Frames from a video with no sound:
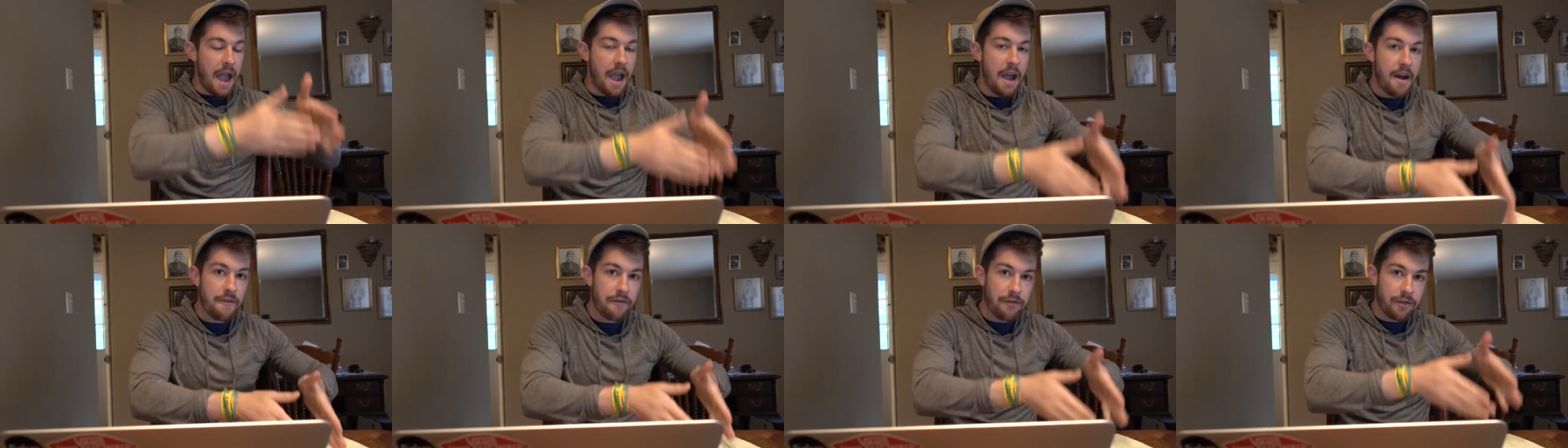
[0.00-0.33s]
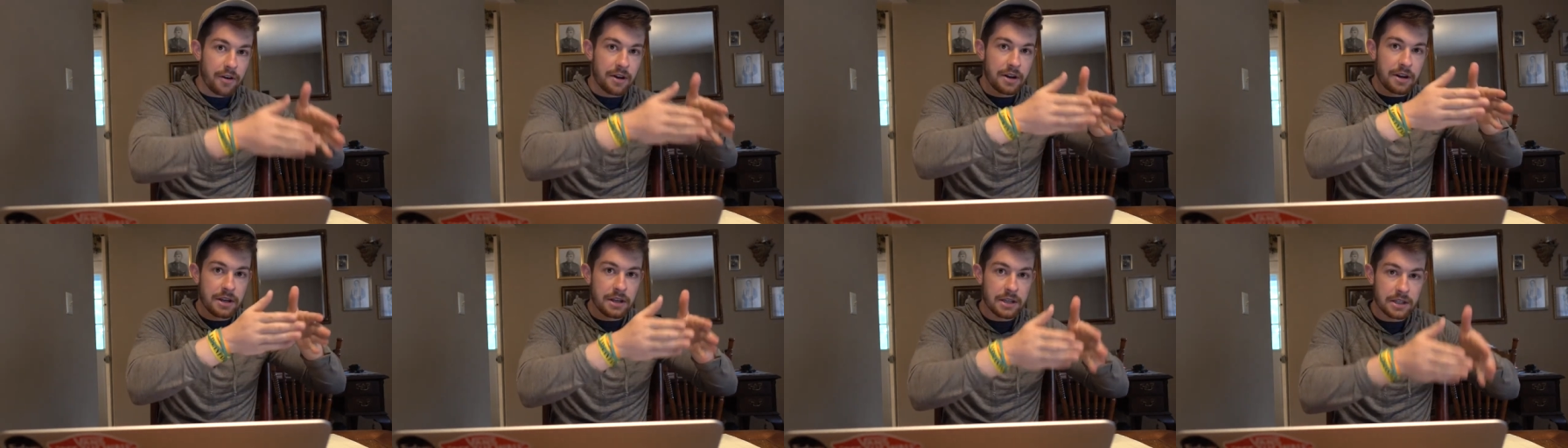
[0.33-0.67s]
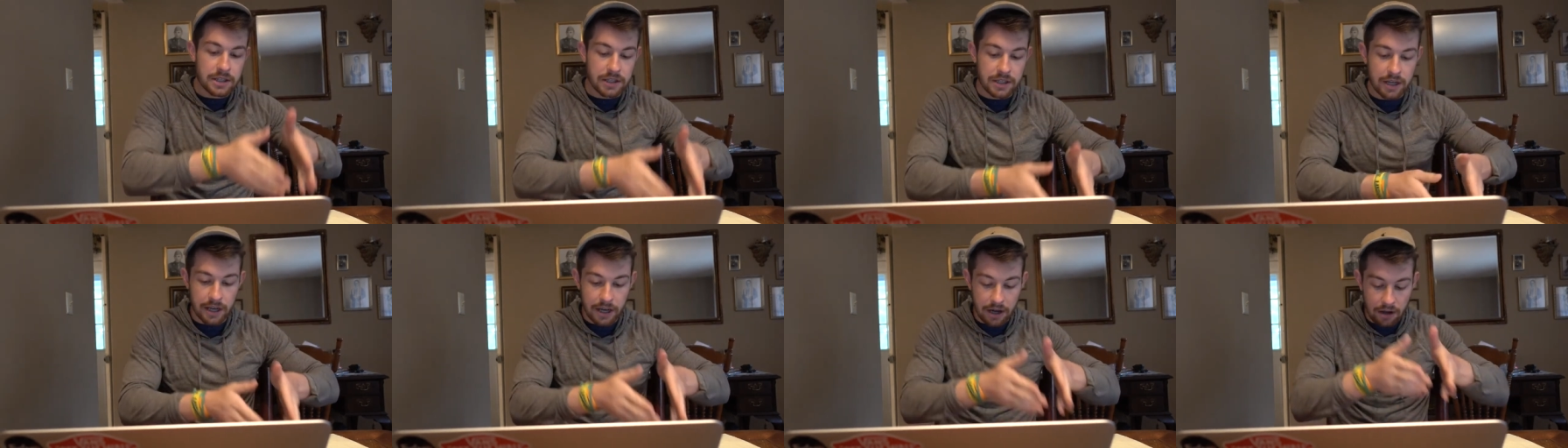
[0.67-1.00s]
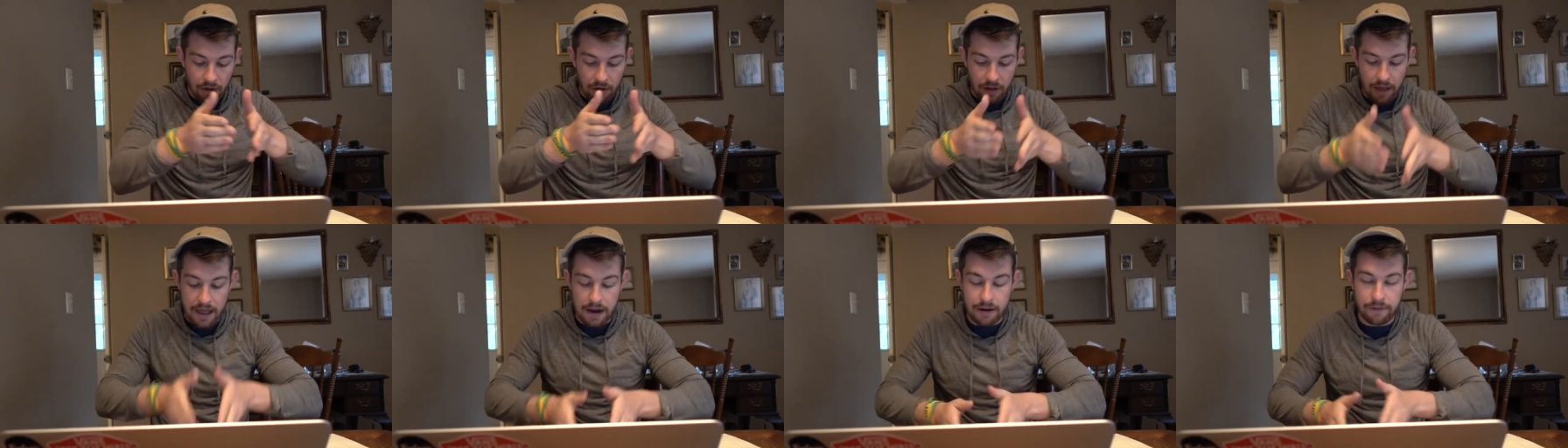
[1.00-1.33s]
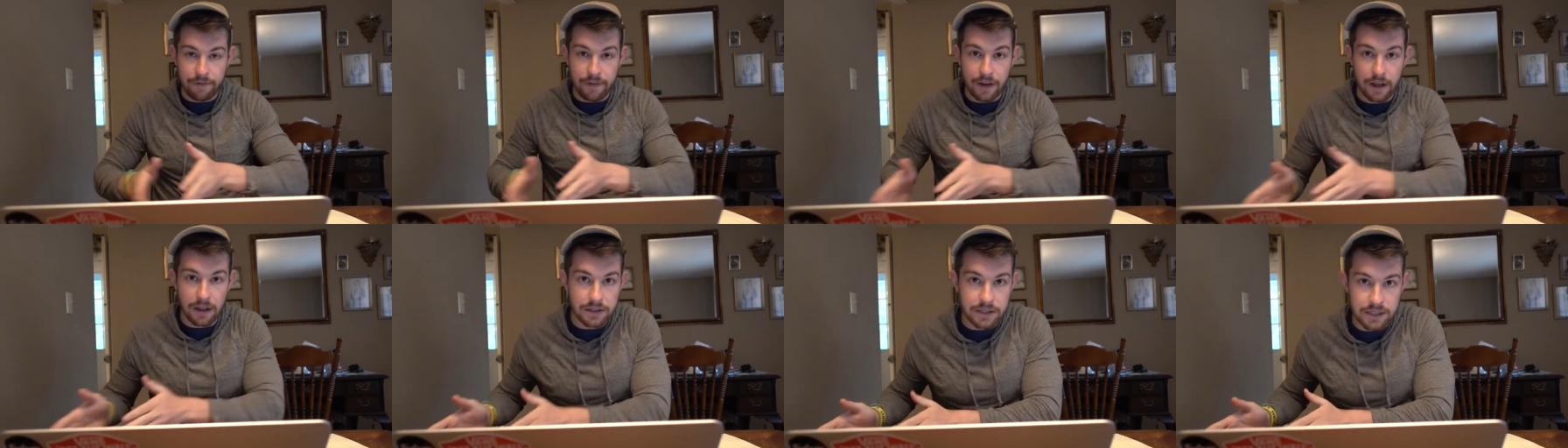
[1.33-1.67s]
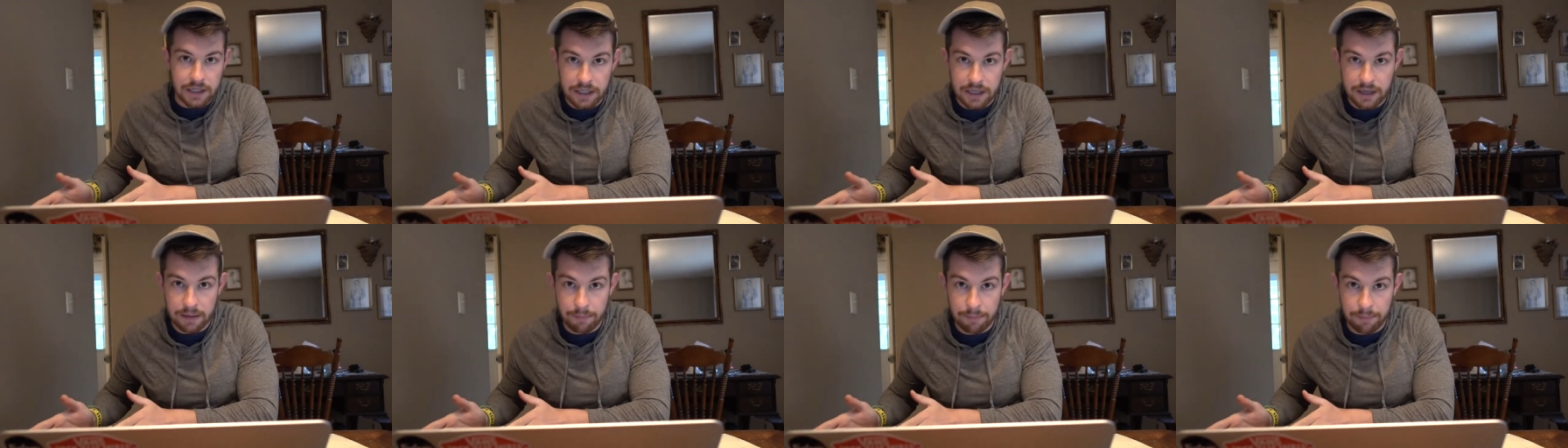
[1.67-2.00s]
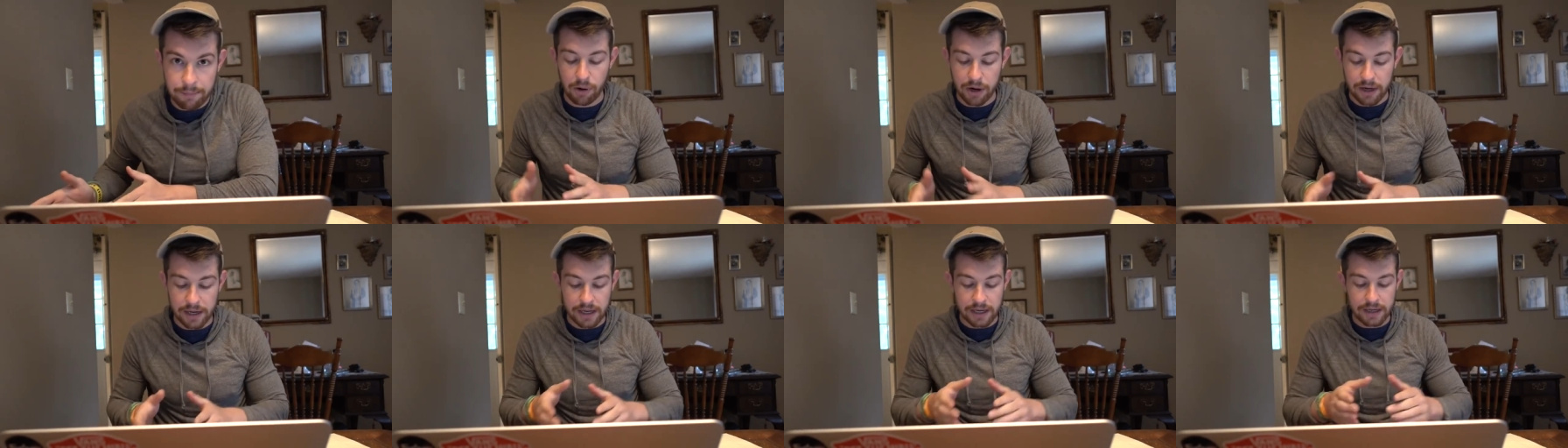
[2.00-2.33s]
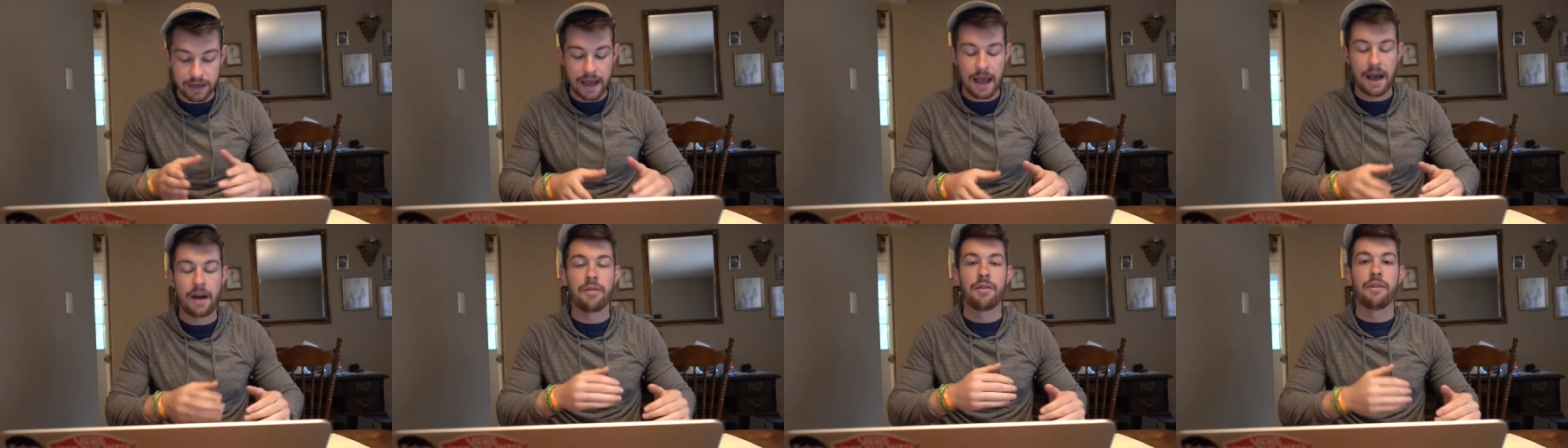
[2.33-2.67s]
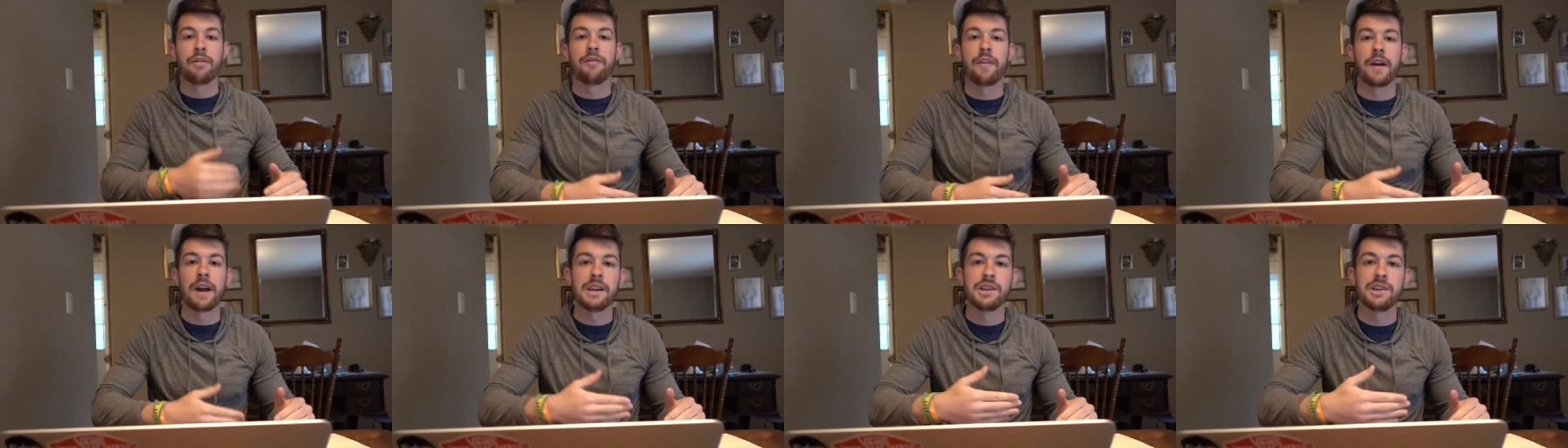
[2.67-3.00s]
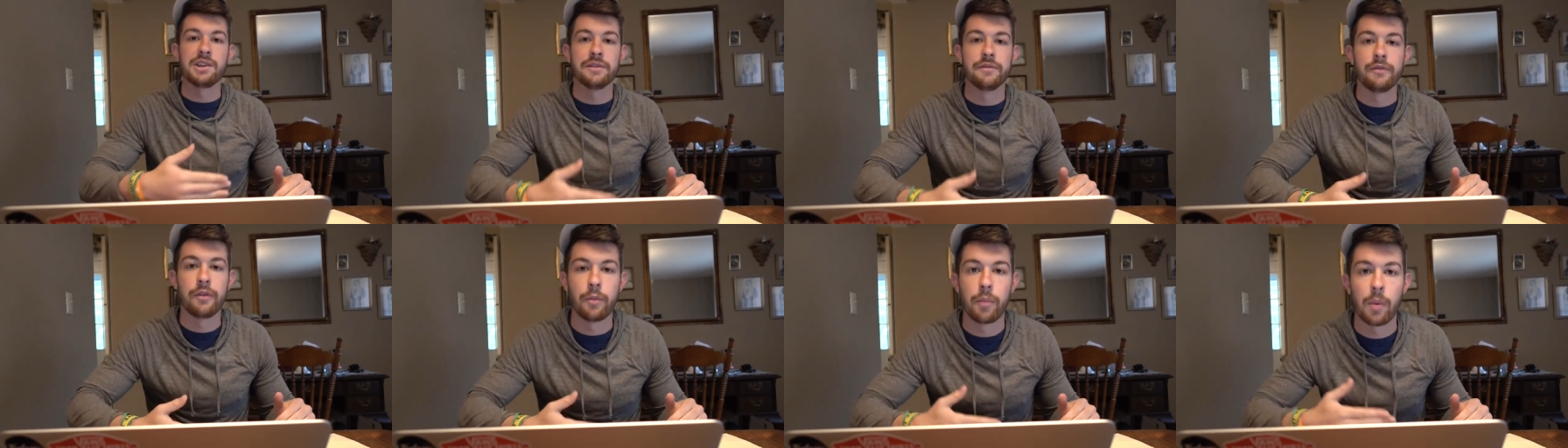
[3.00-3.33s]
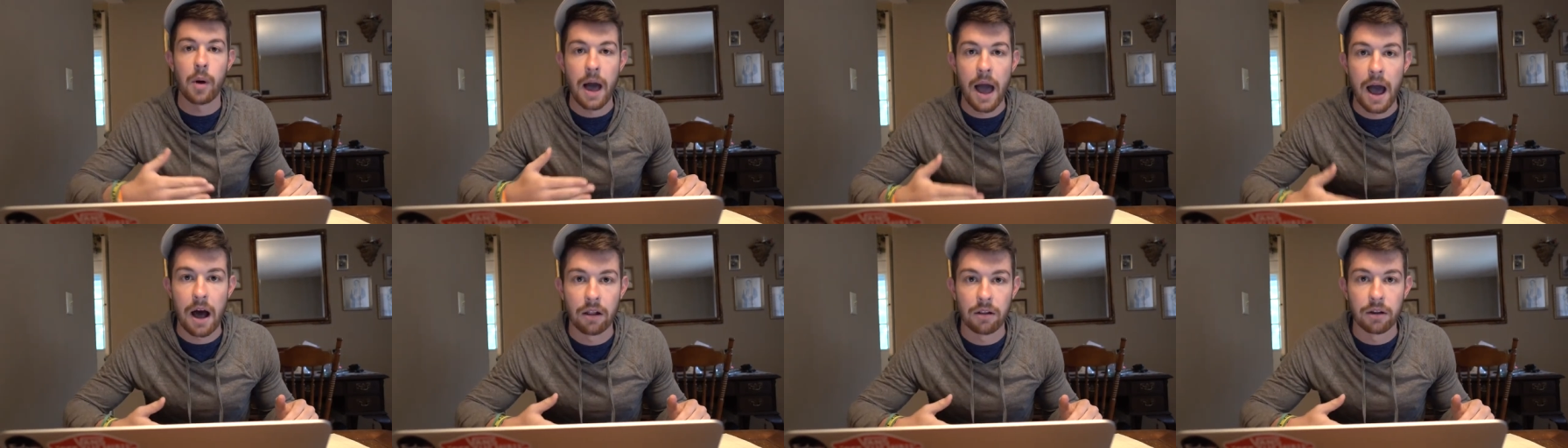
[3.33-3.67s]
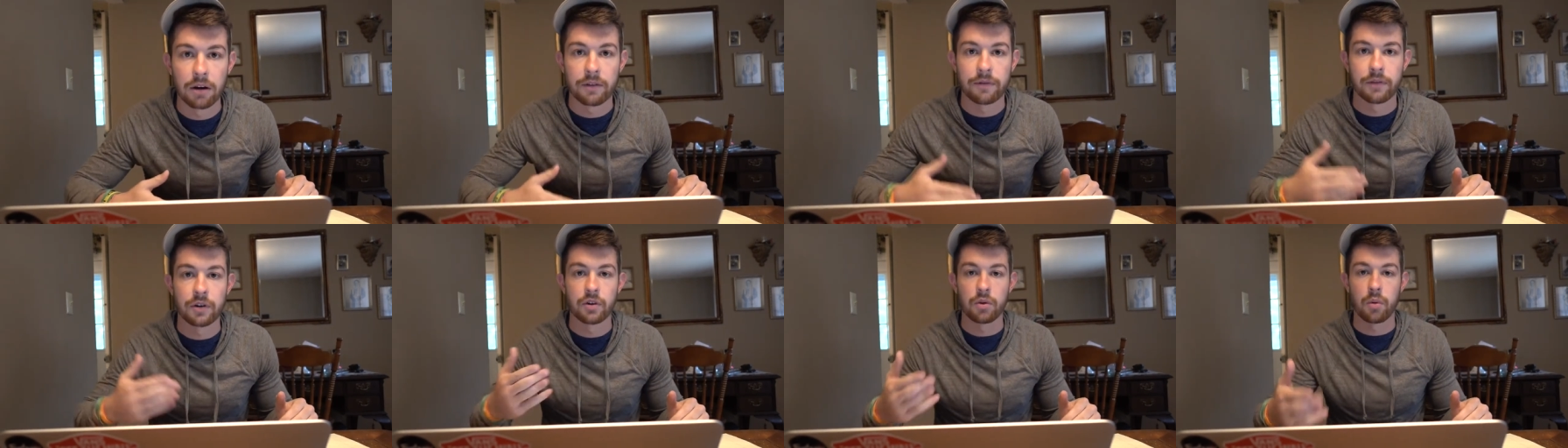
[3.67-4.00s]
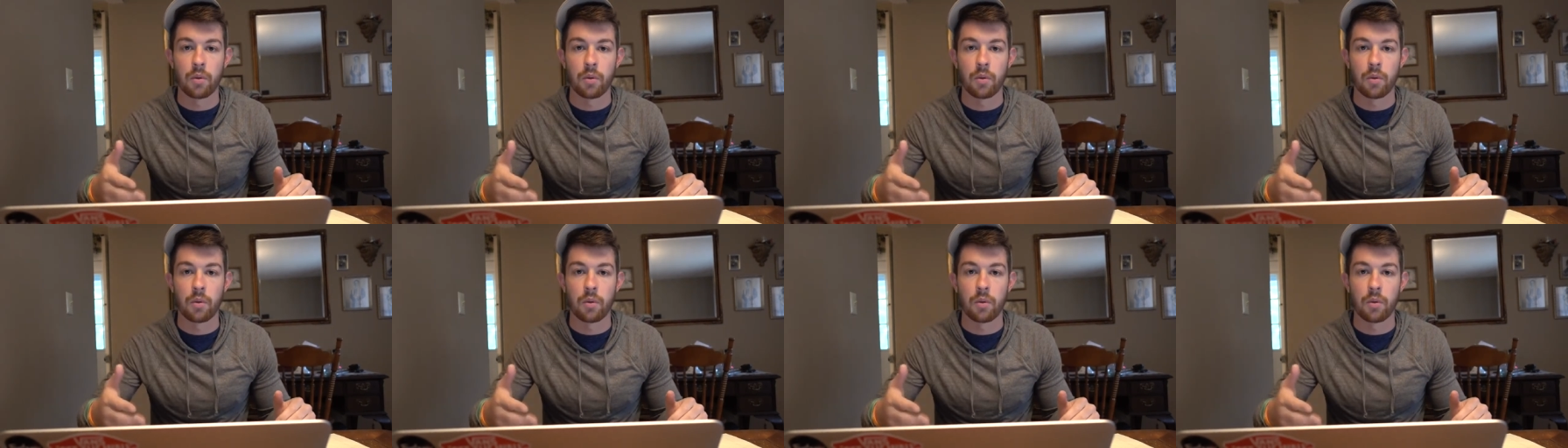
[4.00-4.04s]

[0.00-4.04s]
every single NFL team, breaking down their fantasy football outlook for